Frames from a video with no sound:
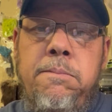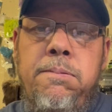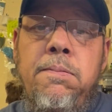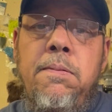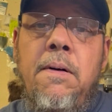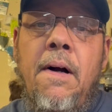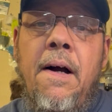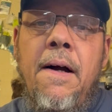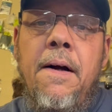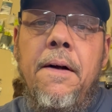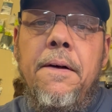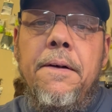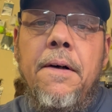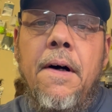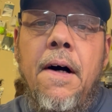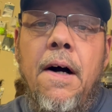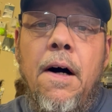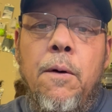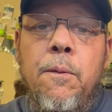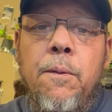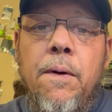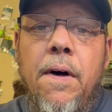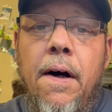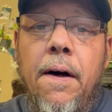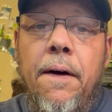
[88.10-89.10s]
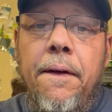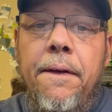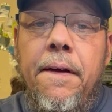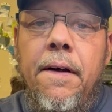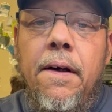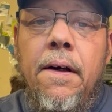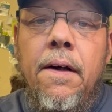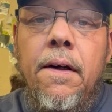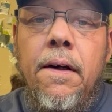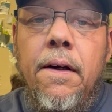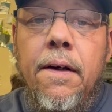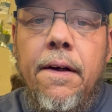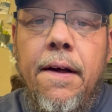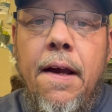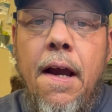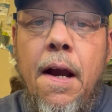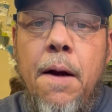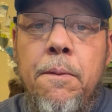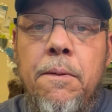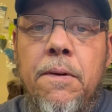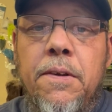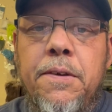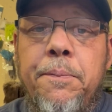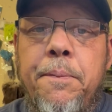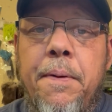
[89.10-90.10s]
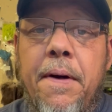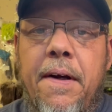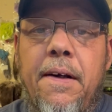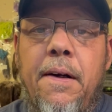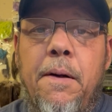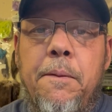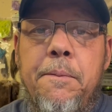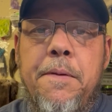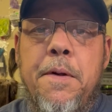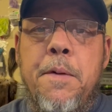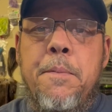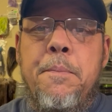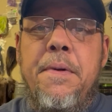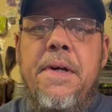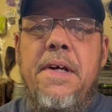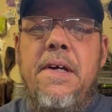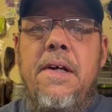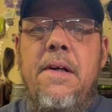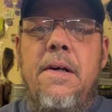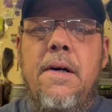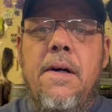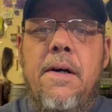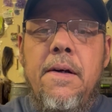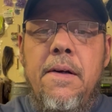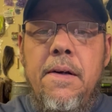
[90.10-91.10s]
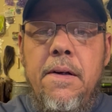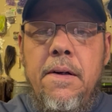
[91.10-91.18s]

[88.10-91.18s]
I don't know how well the camera's picking up the bead.